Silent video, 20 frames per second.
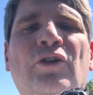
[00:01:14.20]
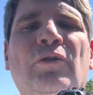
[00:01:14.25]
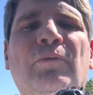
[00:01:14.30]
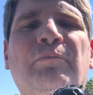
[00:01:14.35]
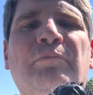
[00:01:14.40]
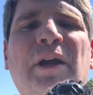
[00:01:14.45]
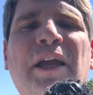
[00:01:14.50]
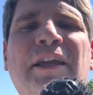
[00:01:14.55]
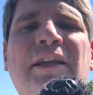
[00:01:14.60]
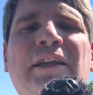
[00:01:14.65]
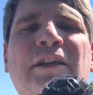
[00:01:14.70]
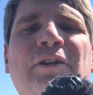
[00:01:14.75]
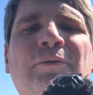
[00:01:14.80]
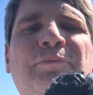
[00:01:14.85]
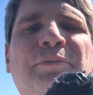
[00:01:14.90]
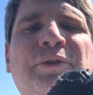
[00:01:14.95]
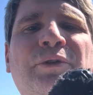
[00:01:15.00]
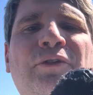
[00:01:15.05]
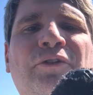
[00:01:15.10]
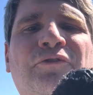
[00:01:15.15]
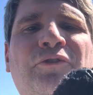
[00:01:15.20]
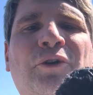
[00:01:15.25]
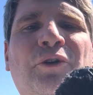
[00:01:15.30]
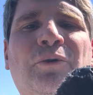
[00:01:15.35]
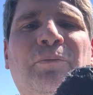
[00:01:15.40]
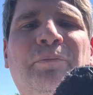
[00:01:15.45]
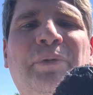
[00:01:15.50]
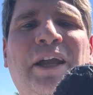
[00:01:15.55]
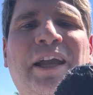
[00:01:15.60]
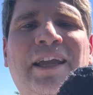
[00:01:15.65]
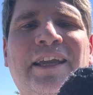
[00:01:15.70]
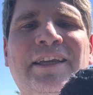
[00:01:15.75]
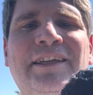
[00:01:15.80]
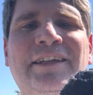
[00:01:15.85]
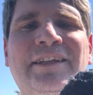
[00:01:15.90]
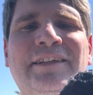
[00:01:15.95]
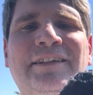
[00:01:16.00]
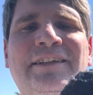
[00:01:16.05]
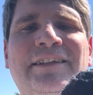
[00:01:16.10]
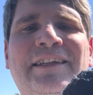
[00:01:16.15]
Making a beautiful
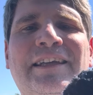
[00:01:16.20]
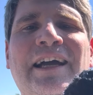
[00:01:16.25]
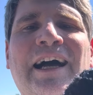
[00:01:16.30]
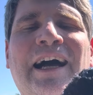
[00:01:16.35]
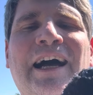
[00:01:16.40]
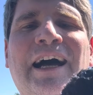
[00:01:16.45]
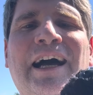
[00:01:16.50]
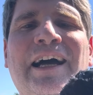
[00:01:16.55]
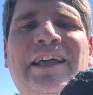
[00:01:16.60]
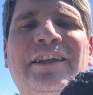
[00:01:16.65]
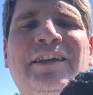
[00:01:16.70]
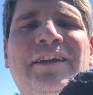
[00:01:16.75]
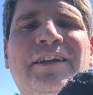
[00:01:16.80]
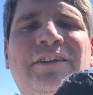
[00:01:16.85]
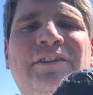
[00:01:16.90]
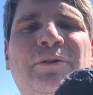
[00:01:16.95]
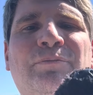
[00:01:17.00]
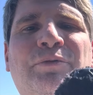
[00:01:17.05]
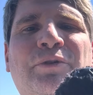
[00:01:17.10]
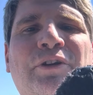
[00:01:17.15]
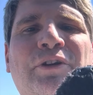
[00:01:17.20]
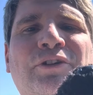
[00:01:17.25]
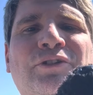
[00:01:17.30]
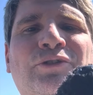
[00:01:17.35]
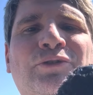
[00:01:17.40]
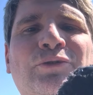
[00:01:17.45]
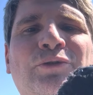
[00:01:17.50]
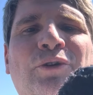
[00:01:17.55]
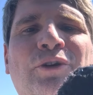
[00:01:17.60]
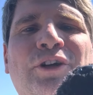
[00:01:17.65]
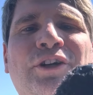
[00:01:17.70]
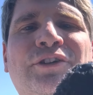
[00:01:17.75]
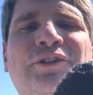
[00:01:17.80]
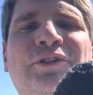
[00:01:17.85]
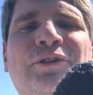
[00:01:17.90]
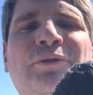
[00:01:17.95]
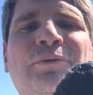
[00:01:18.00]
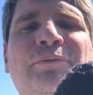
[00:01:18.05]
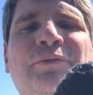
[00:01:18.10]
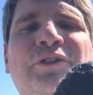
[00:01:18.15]
painting to God that brings glory
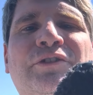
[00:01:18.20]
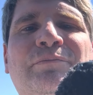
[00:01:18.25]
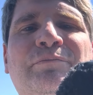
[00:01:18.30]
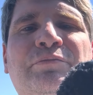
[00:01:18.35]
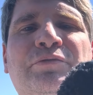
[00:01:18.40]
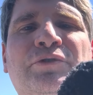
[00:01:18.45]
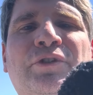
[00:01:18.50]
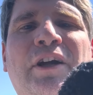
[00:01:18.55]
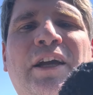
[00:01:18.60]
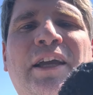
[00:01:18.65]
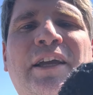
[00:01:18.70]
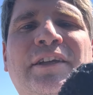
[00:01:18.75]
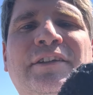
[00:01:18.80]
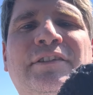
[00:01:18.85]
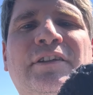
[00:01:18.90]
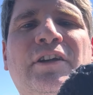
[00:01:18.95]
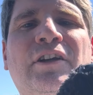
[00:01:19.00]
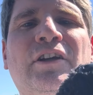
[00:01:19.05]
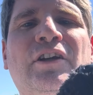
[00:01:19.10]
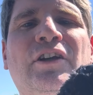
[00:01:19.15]
to him, displays